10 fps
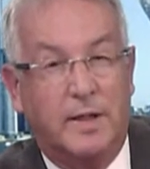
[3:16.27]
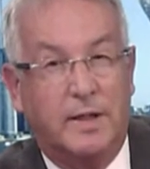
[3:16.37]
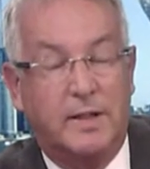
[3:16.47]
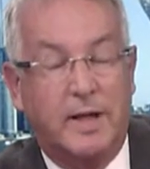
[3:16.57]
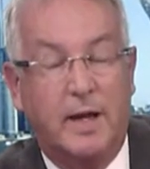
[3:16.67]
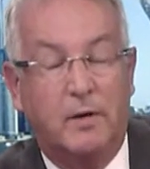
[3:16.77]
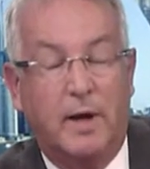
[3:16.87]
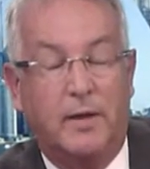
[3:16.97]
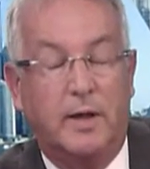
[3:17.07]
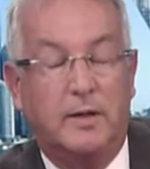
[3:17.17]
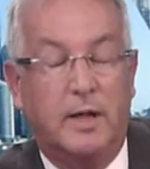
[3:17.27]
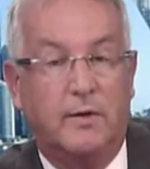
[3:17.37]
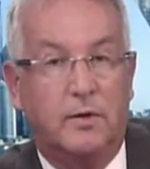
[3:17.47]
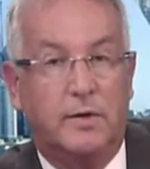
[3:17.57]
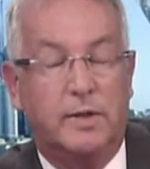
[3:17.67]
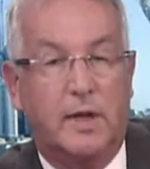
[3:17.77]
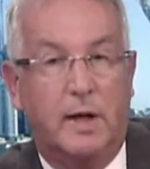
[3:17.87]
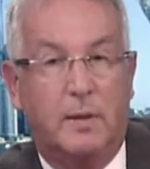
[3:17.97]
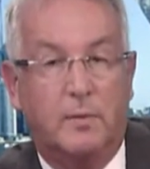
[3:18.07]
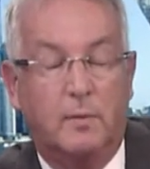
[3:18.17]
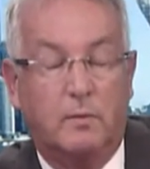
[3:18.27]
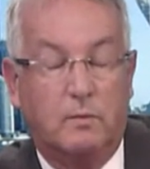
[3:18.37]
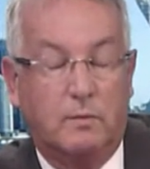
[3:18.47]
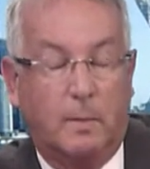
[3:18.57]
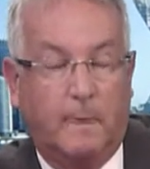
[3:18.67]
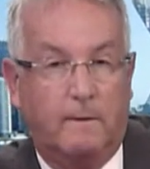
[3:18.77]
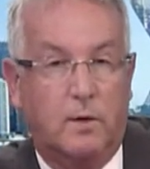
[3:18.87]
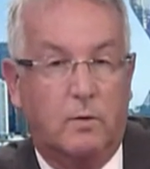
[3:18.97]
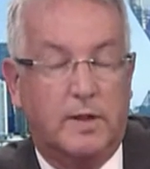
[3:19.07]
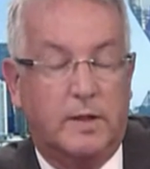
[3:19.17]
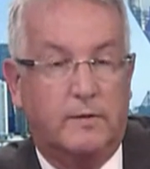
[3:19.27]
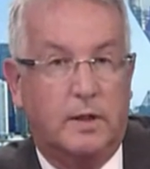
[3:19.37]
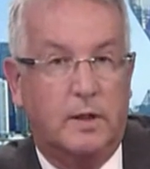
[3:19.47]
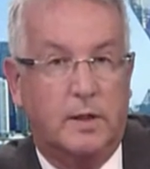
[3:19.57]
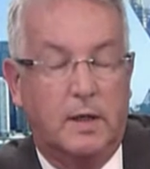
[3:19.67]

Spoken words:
and it stayed around those levels for the rest of the